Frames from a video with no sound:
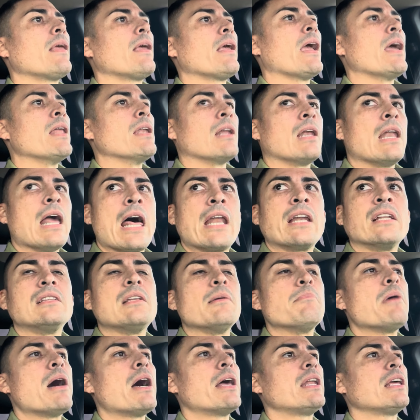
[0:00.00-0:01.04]
and a lot of
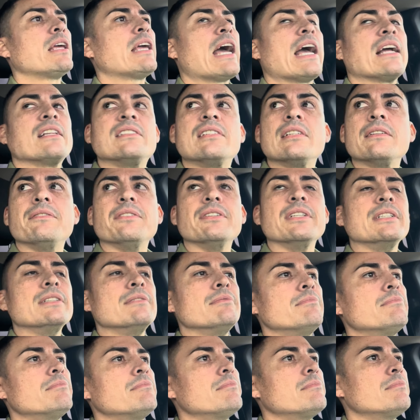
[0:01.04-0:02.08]
demonic activity
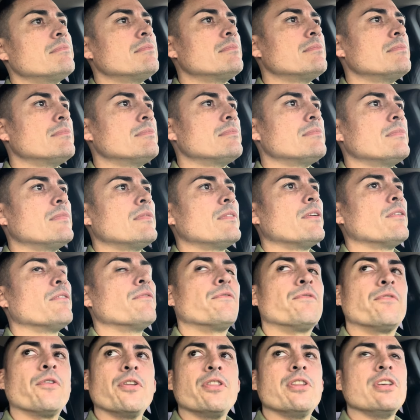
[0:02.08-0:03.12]

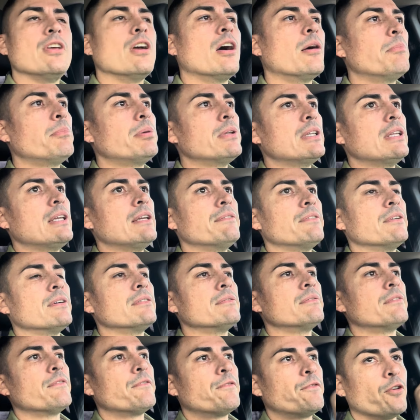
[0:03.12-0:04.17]
for the unbeliever,
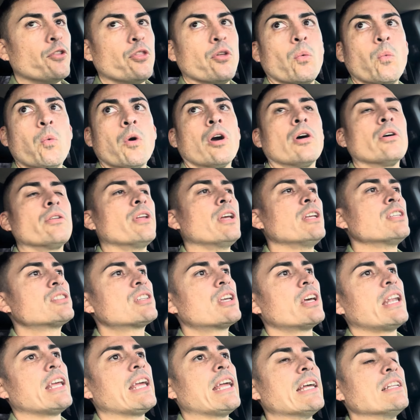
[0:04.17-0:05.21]
for the world. It's
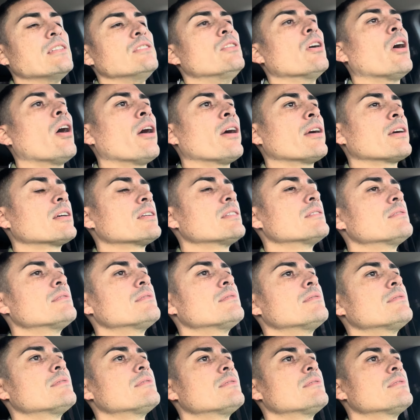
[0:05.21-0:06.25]
going to get dark.
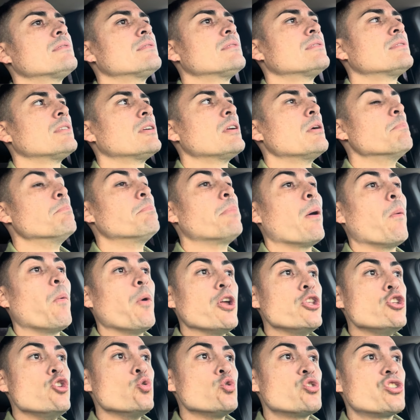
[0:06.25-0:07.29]
But
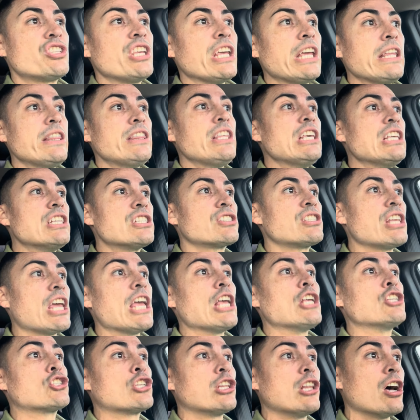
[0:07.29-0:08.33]
when you see these
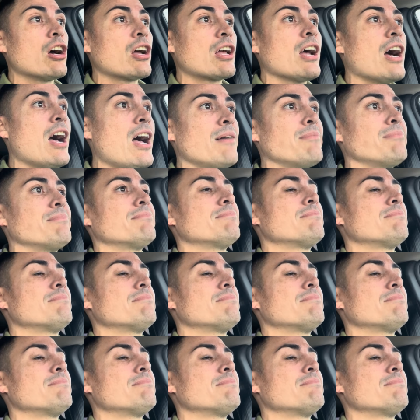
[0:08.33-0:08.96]
things look up,